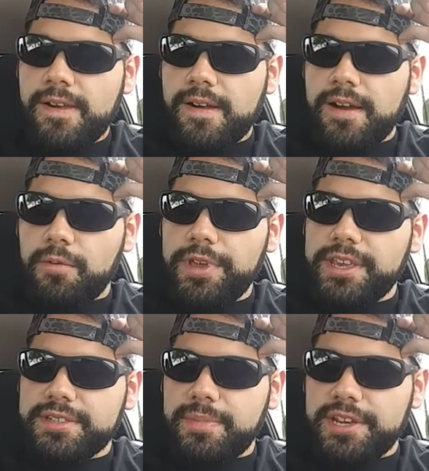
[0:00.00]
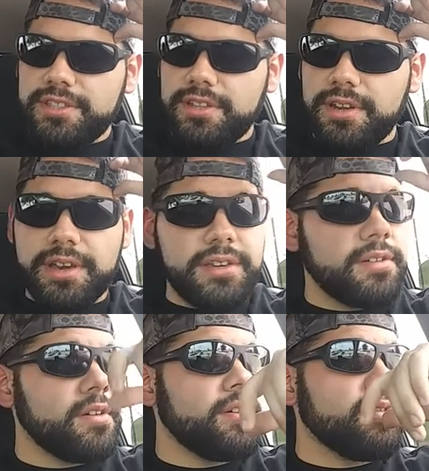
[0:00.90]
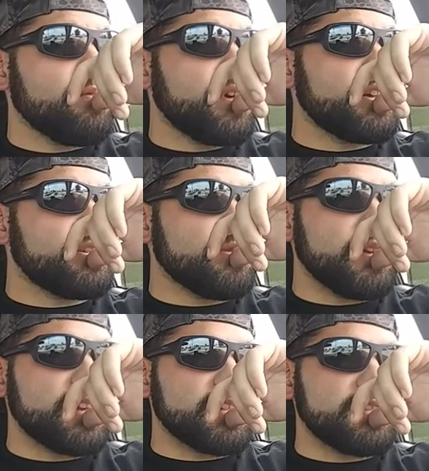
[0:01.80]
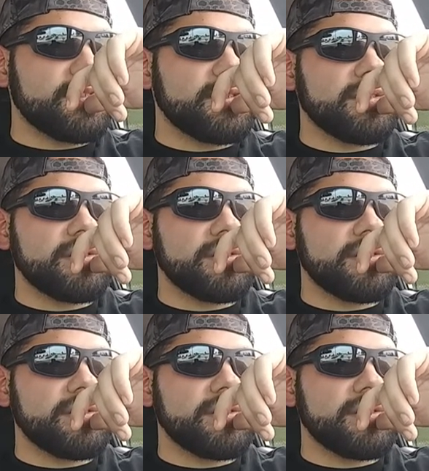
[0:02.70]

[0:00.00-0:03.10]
Uh, weakest match of the night. What is the weakest?